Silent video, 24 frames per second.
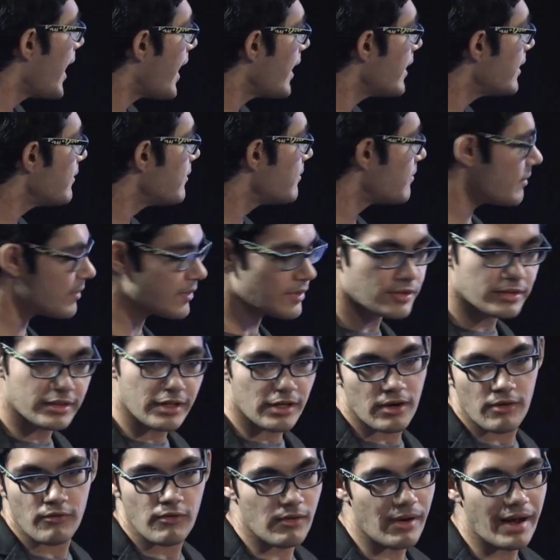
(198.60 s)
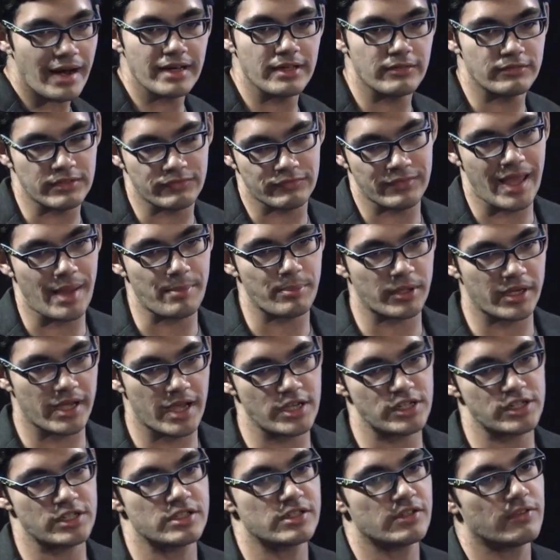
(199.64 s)
And there are a variety of different
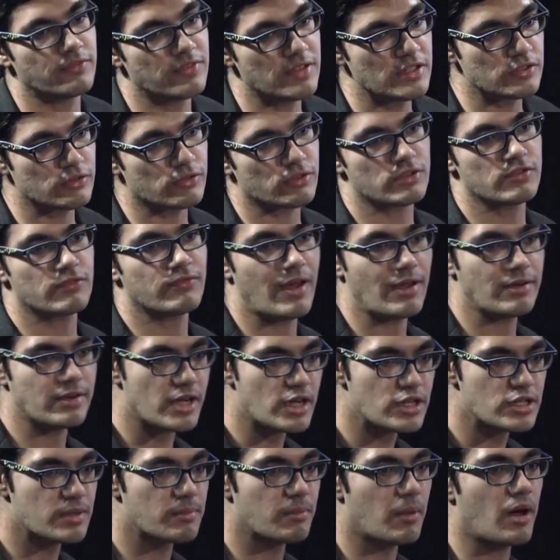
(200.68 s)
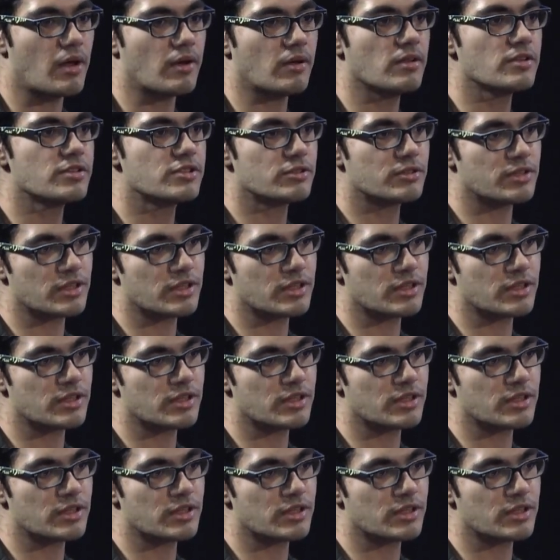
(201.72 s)
applications of these sorts of foundation models.